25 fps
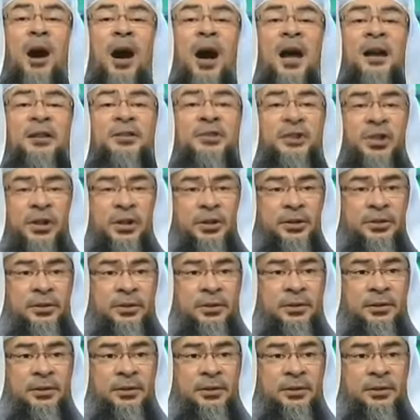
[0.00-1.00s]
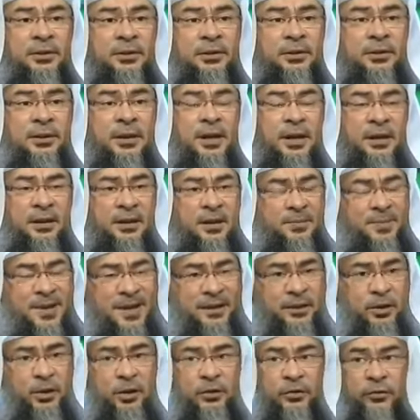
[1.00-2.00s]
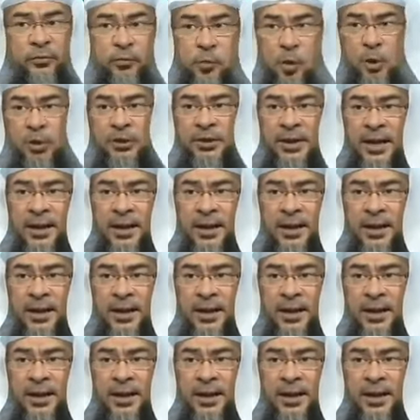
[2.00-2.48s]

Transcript: martyred in the Battle of